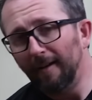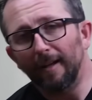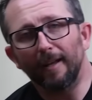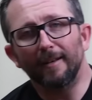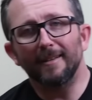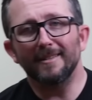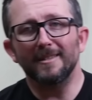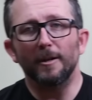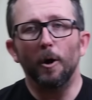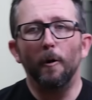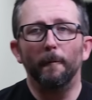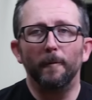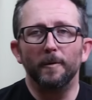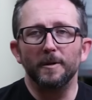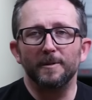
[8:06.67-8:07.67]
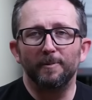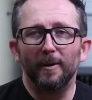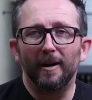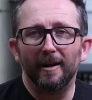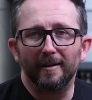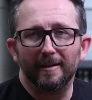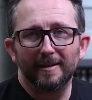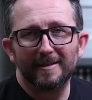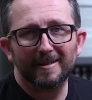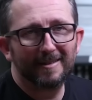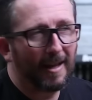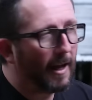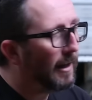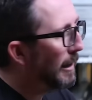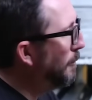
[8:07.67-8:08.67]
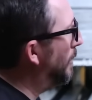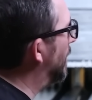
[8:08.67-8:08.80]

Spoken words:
and doesn't over-respond. That's exactly